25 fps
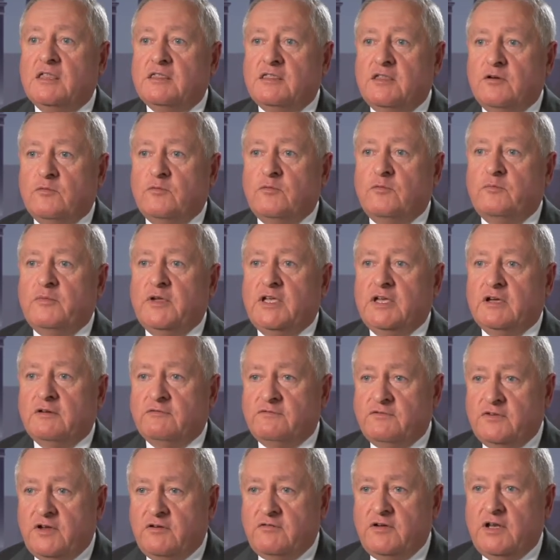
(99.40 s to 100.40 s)
there will be a
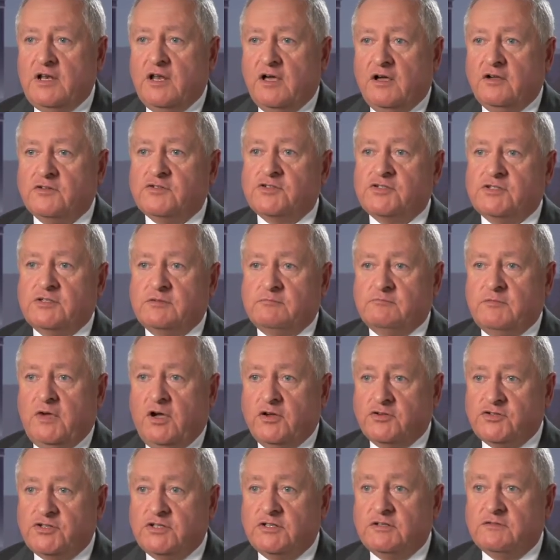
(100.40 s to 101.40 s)
very large
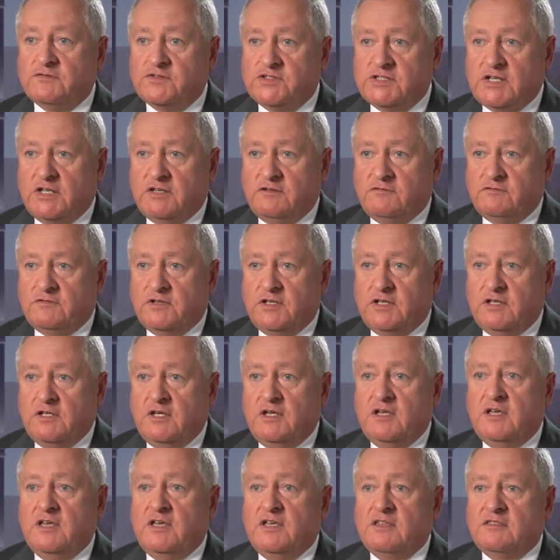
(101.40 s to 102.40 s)
margin of safety,
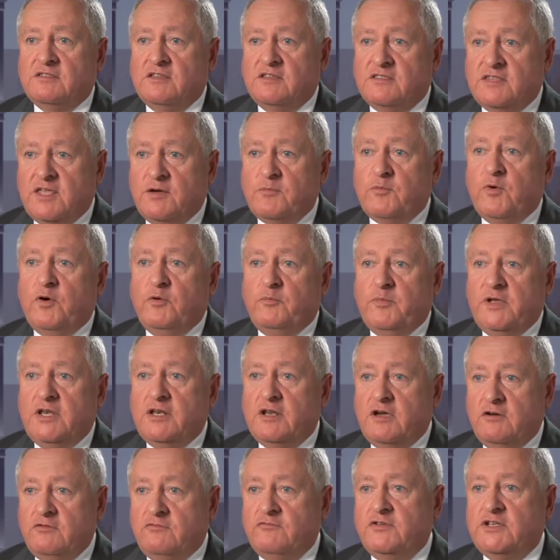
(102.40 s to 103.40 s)
that there will be
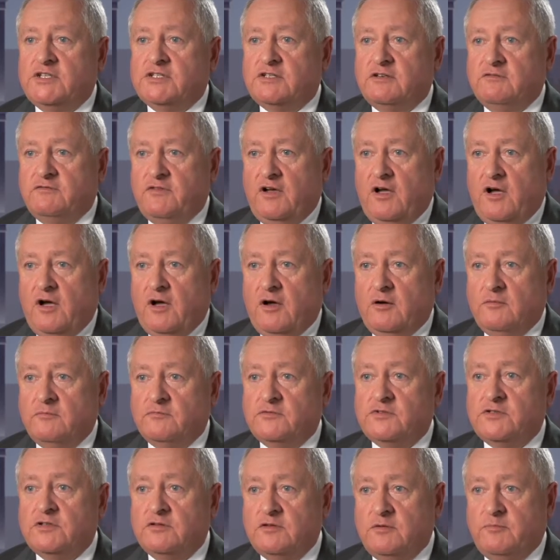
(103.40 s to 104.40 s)
no risk of
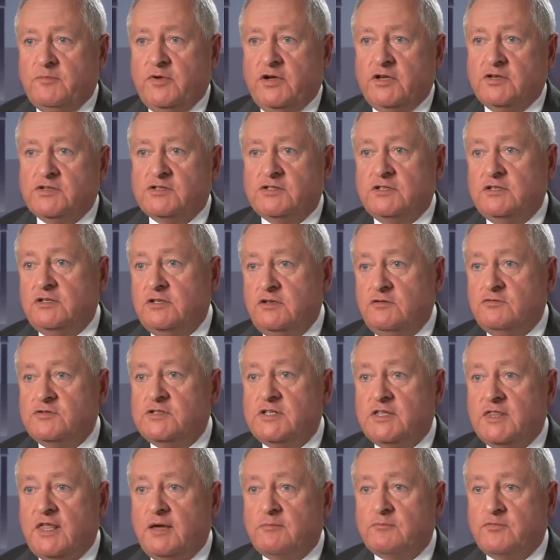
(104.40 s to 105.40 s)
harm to the person
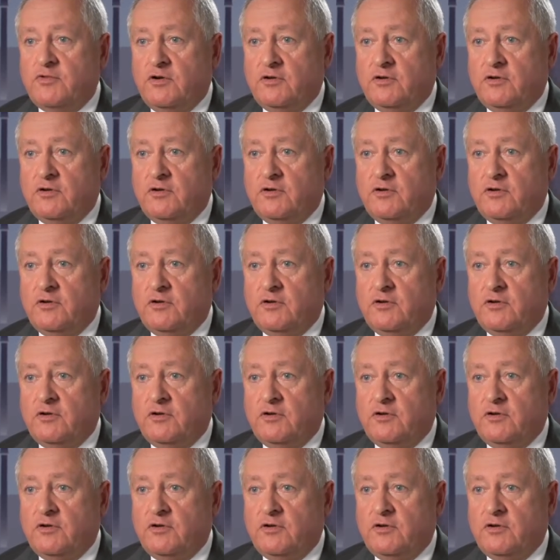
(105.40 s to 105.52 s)
using that